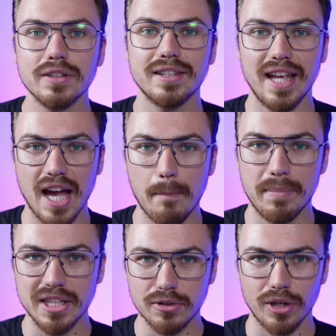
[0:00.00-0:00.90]
their
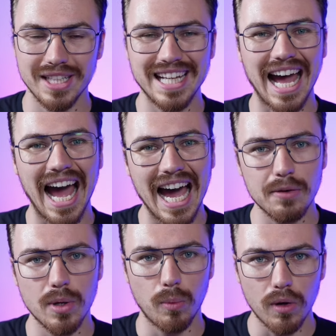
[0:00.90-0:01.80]
Bitcoin in a
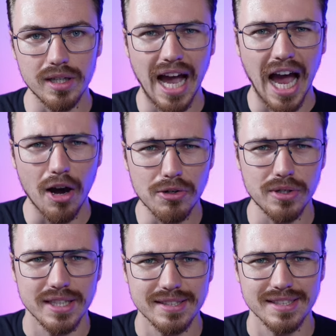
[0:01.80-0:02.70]
hardware wallet. How
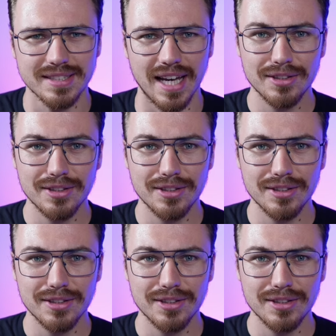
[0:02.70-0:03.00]
crazy is that?